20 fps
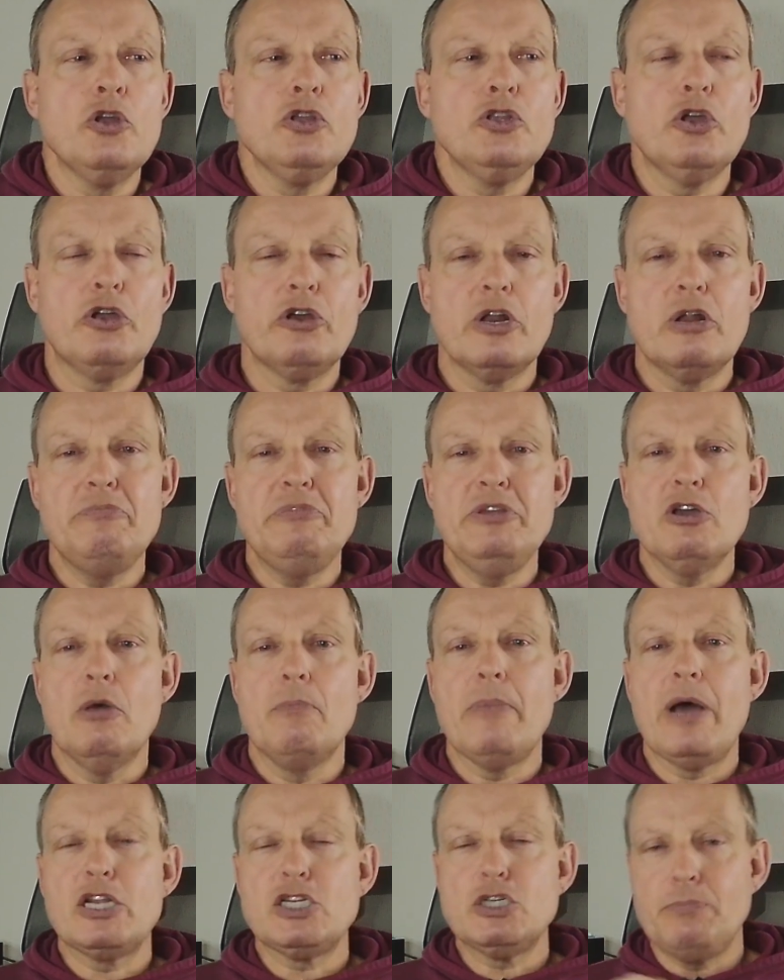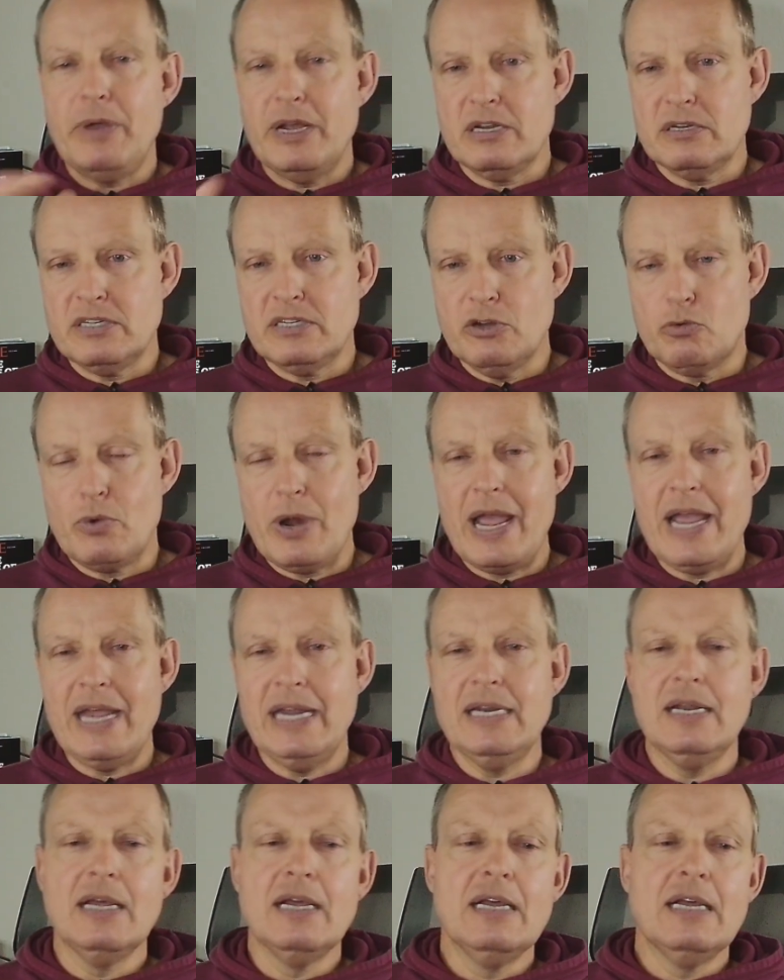You're going to be on much better
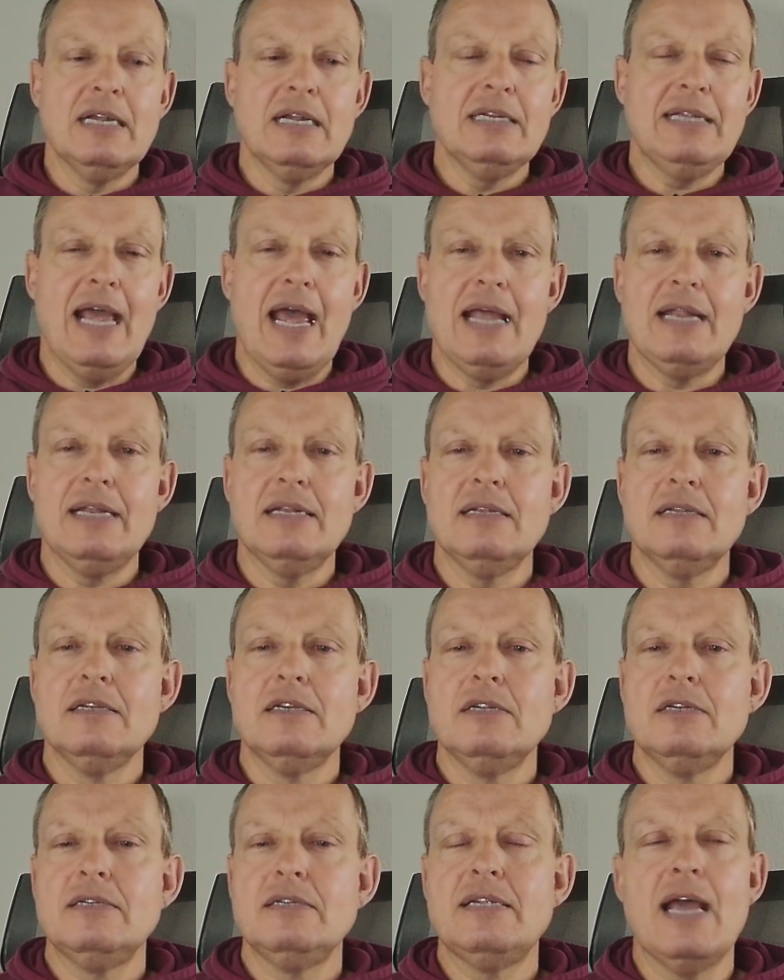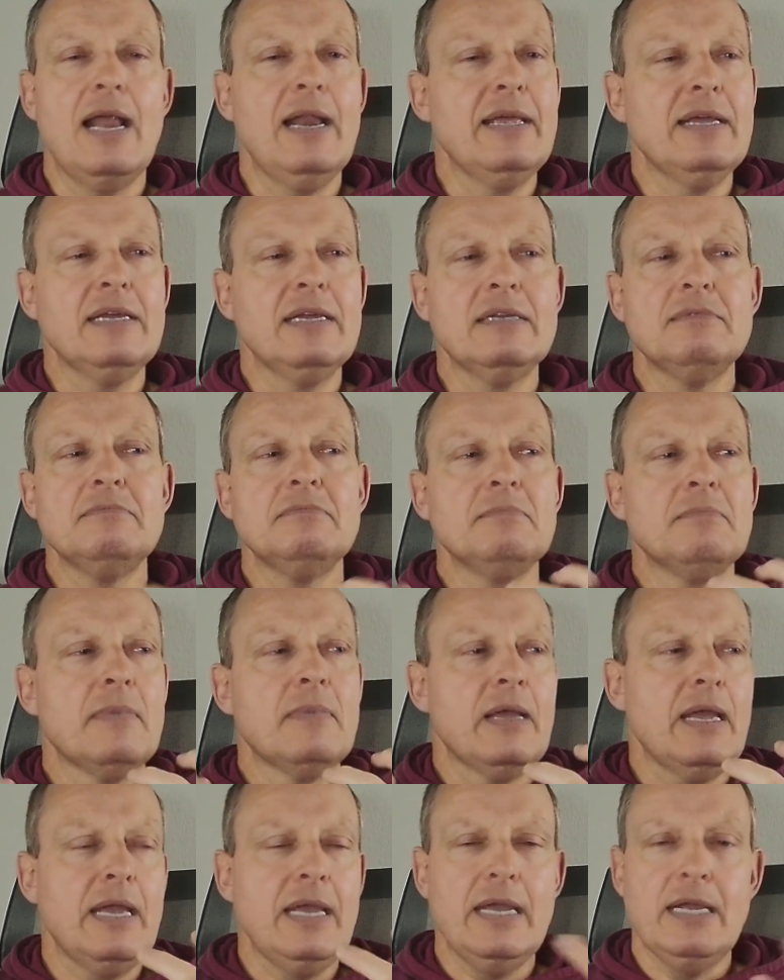terrain than telling
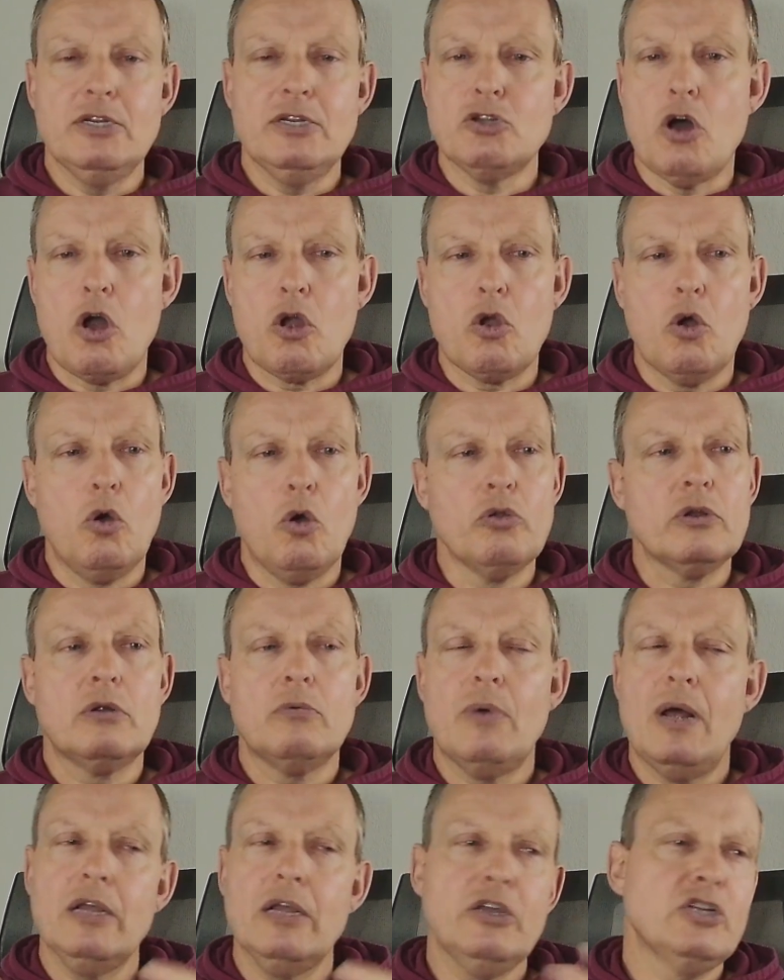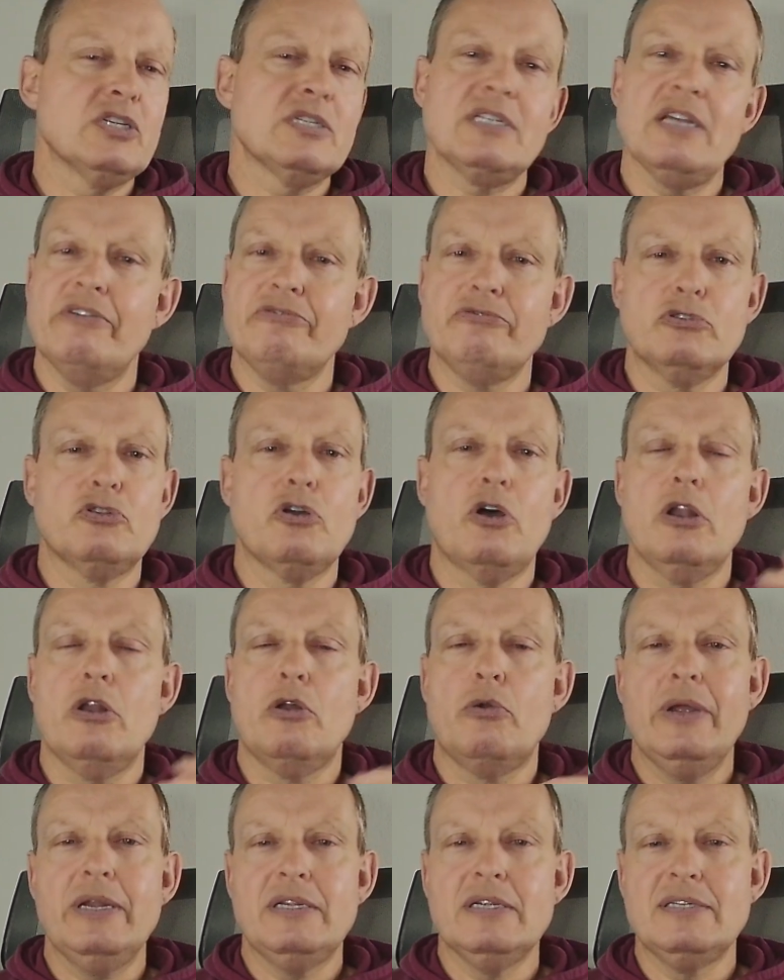a dog owner, well, you just have to
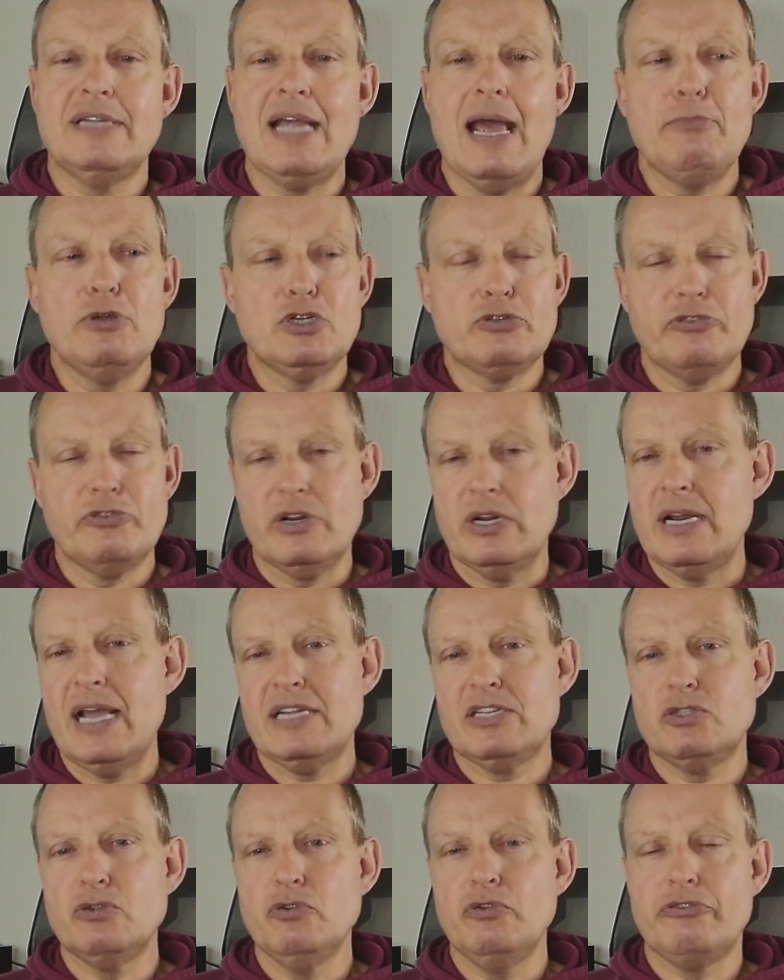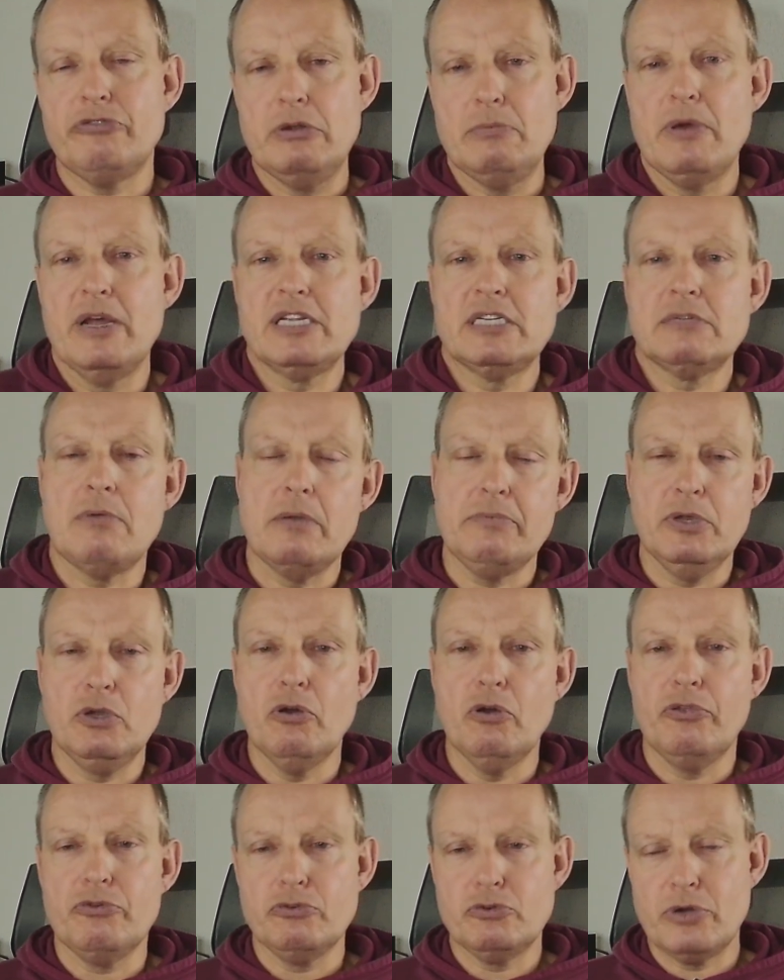tolerate the damage for the next 2-3 months while we go through